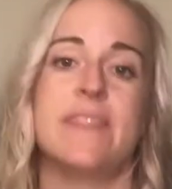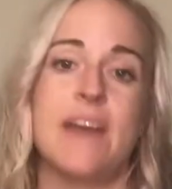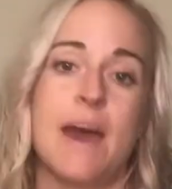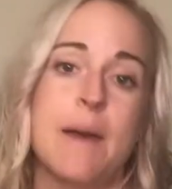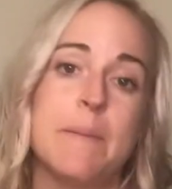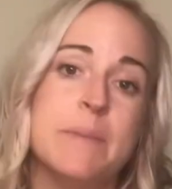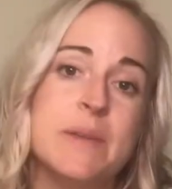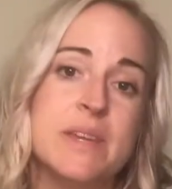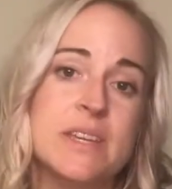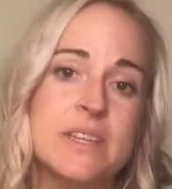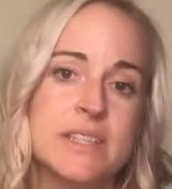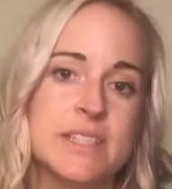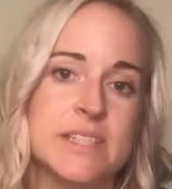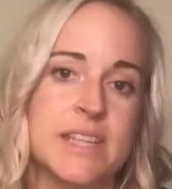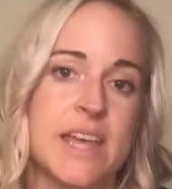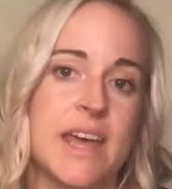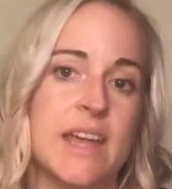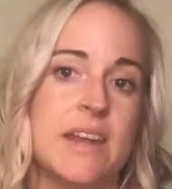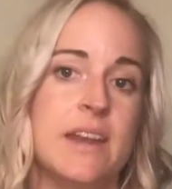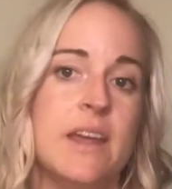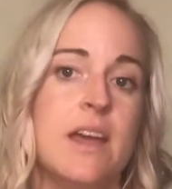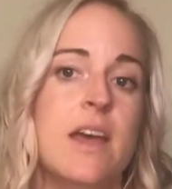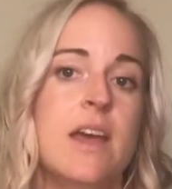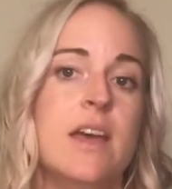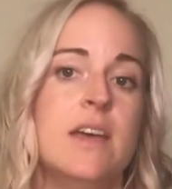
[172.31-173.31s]
That being
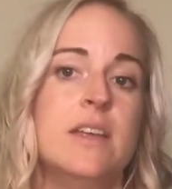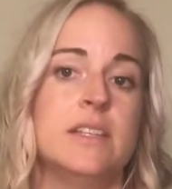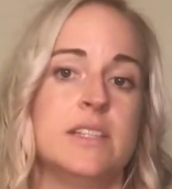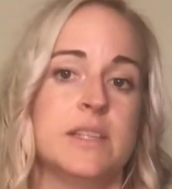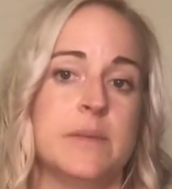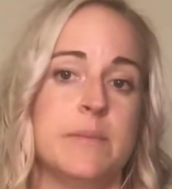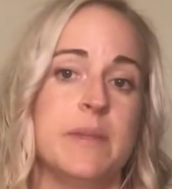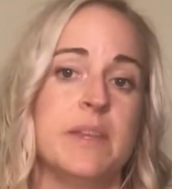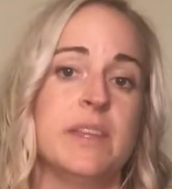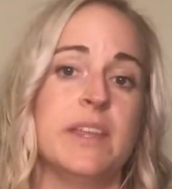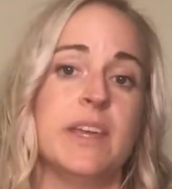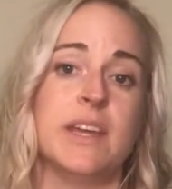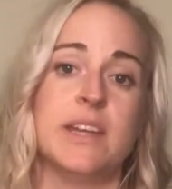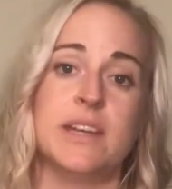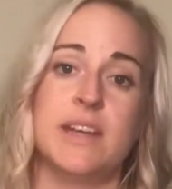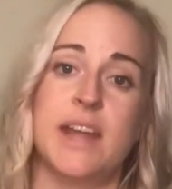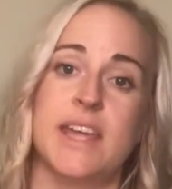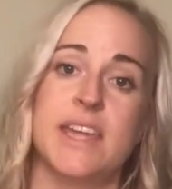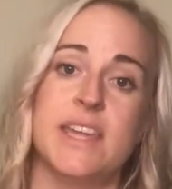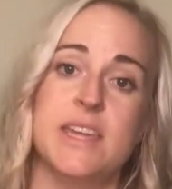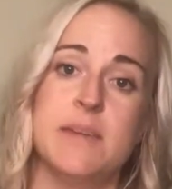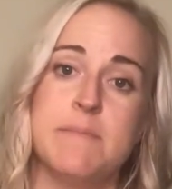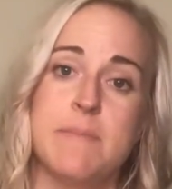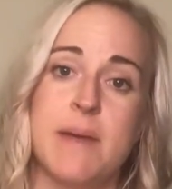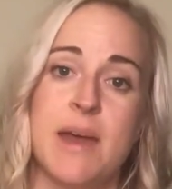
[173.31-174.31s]
said, something like a
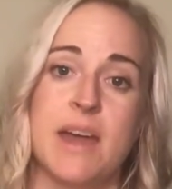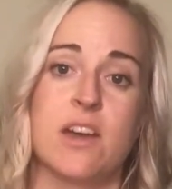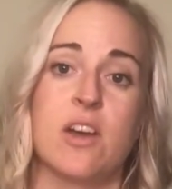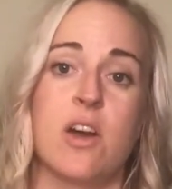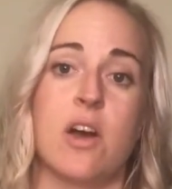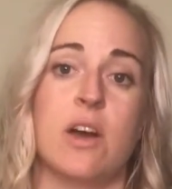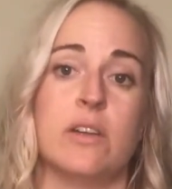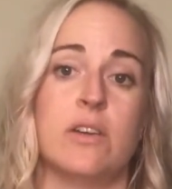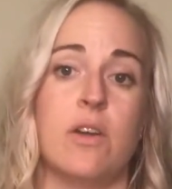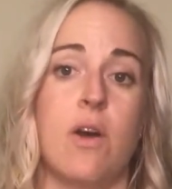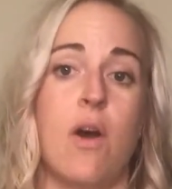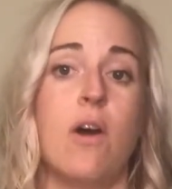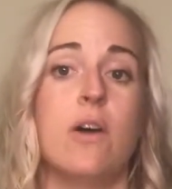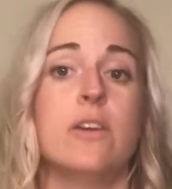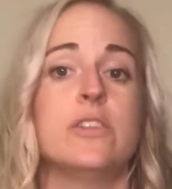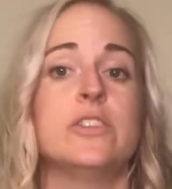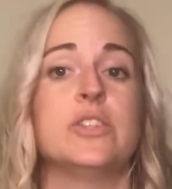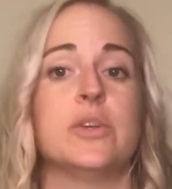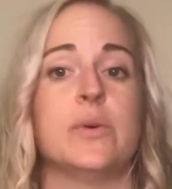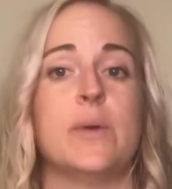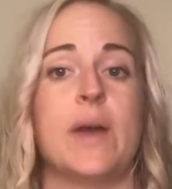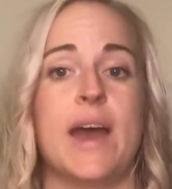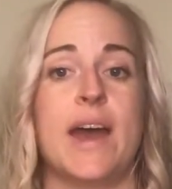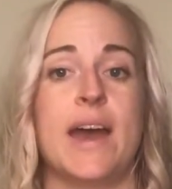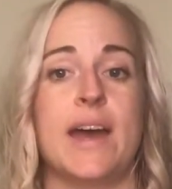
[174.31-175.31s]
Nike Metcon
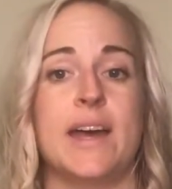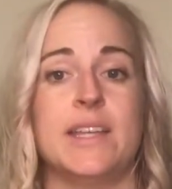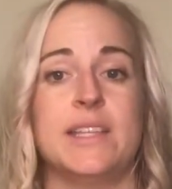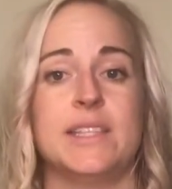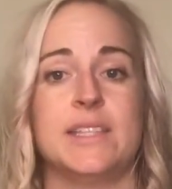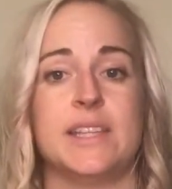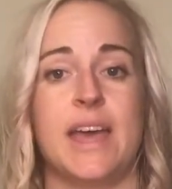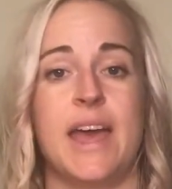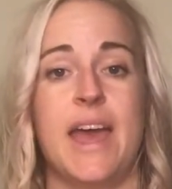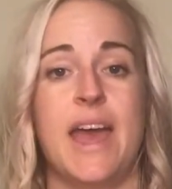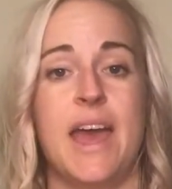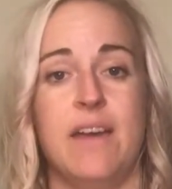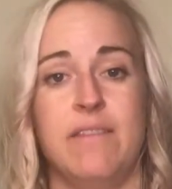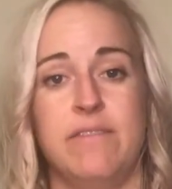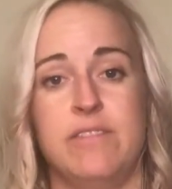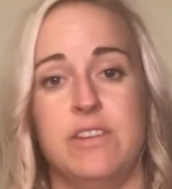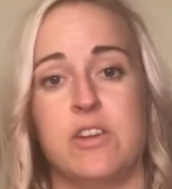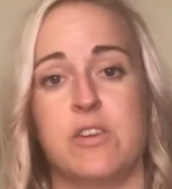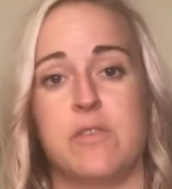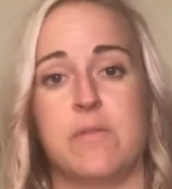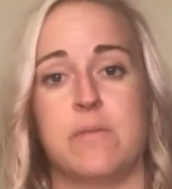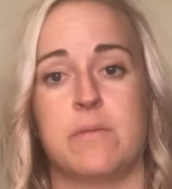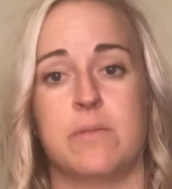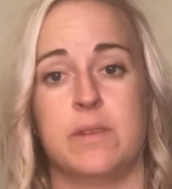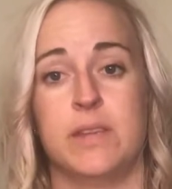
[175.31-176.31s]
also has a
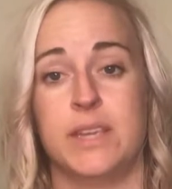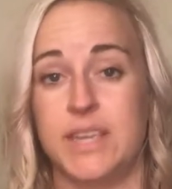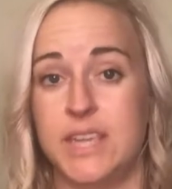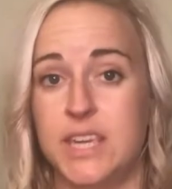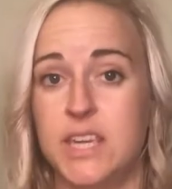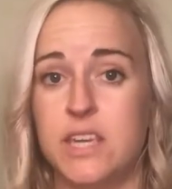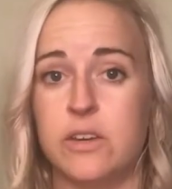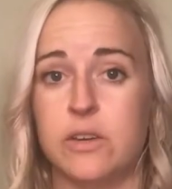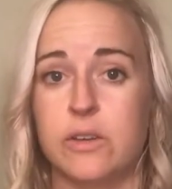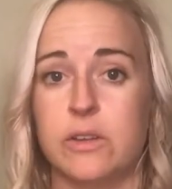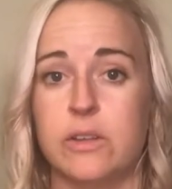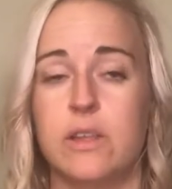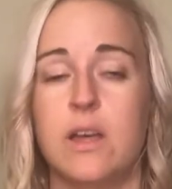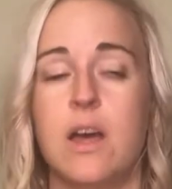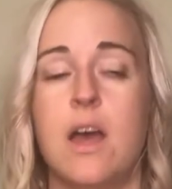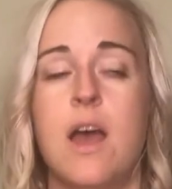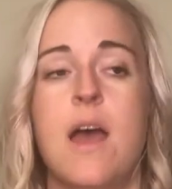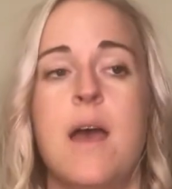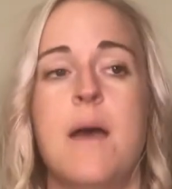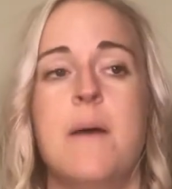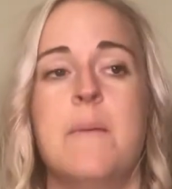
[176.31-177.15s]
heavier heel,